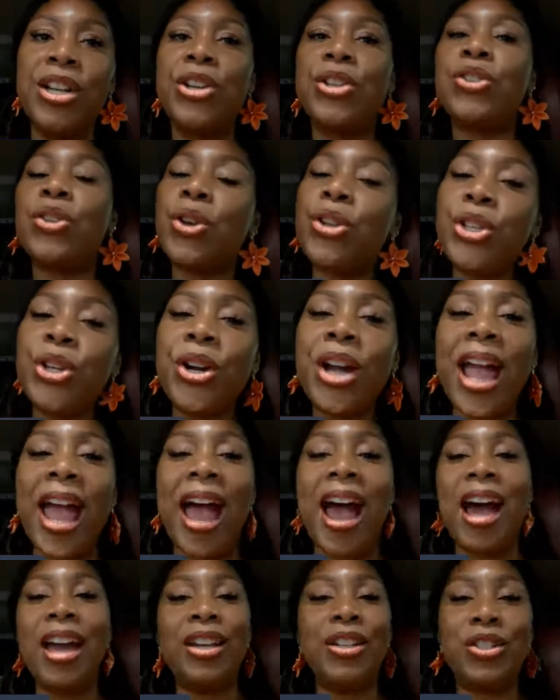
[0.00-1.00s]
So your
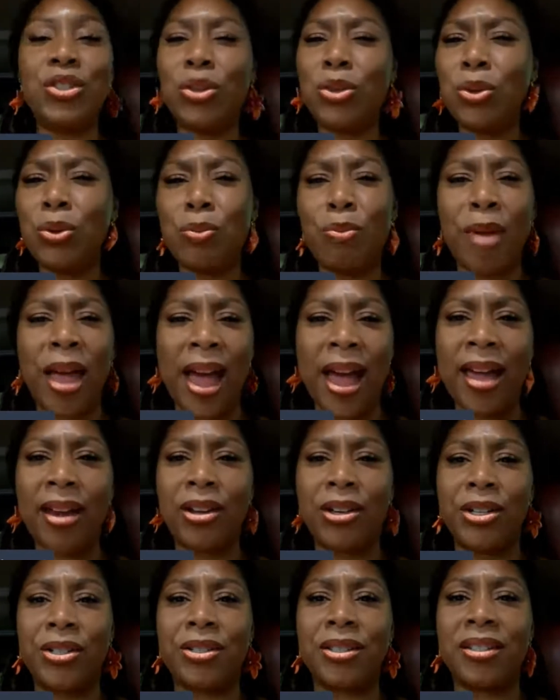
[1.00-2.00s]
attitude
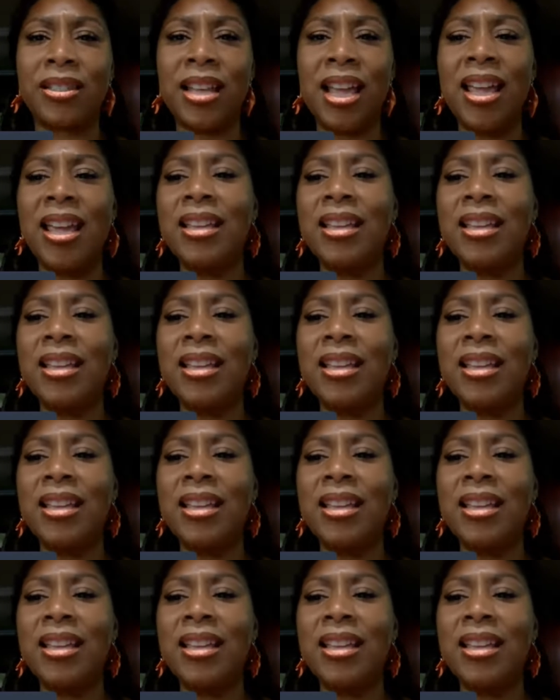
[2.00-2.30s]
matters.